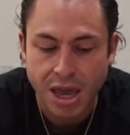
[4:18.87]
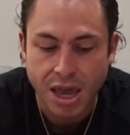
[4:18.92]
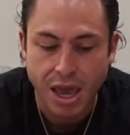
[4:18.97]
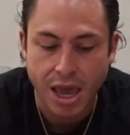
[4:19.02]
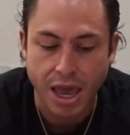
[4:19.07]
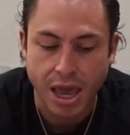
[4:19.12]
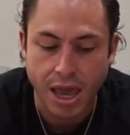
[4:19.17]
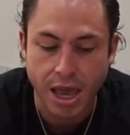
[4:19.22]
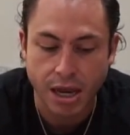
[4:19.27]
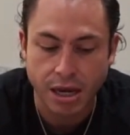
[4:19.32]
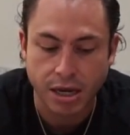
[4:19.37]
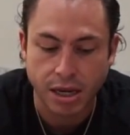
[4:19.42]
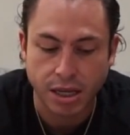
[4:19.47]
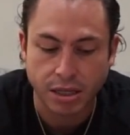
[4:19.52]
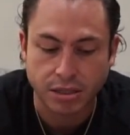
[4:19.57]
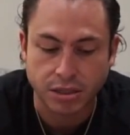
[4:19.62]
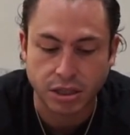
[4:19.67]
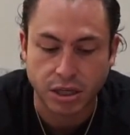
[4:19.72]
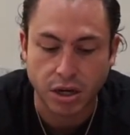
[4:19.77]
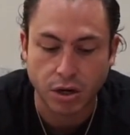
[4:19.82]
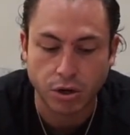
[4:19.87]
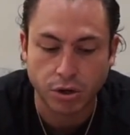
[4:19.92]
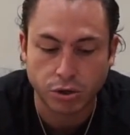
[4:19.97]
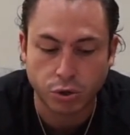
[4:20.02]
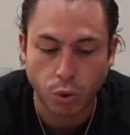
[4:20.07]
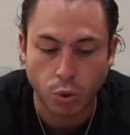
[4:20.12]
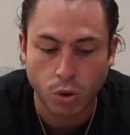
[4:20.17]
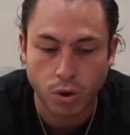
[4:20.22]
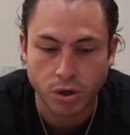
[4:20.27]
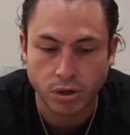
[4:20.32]
and it's geared
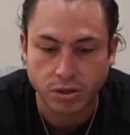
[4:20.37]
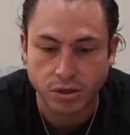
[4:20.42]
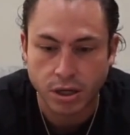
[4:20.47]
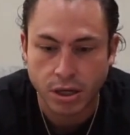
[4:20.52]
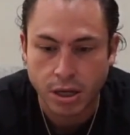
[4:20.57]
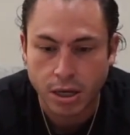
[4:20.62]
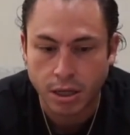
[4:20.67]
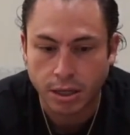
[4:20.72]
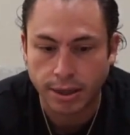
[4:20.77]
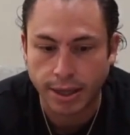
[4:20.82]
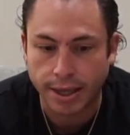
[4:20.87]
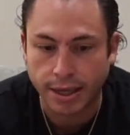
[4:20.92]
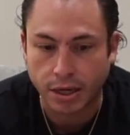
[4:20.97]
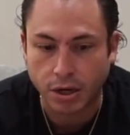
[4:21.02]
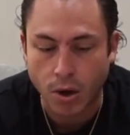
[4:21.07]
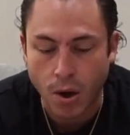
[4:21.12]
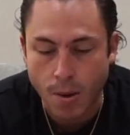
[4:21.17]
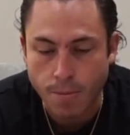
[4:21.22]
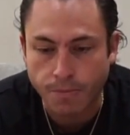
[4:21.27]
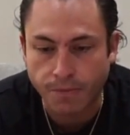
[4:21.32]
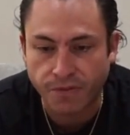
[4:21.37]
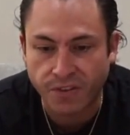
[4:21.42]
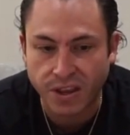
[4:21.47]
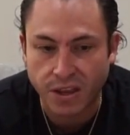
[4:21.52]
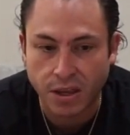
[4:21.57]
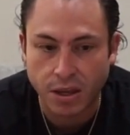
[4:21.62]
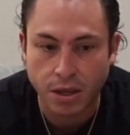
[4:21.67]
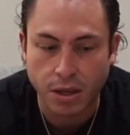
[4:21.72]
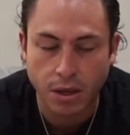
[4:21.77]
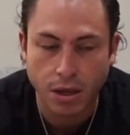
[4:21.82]
towards like
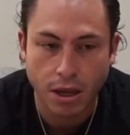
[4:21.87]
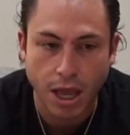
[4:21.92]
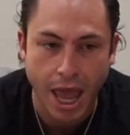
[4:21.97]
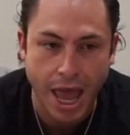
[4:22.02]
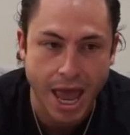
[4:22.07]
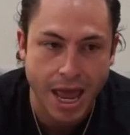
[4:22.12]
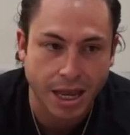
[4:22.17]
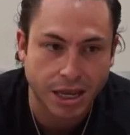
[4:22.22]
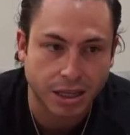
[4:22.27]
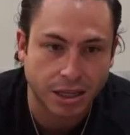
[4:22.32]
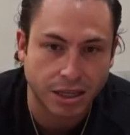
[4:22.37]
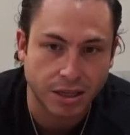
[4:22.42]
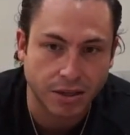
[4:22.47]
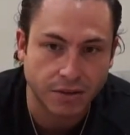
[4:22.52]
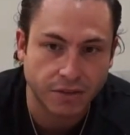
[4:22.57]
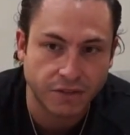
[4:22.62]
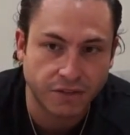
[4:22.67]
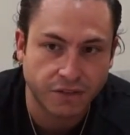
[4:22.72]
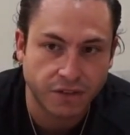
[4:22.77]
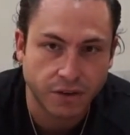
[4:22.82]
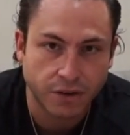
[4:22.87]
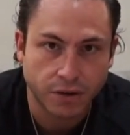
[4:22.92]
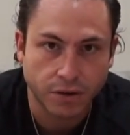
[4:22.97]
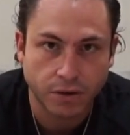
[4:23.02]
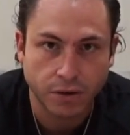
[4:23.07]
comfy, active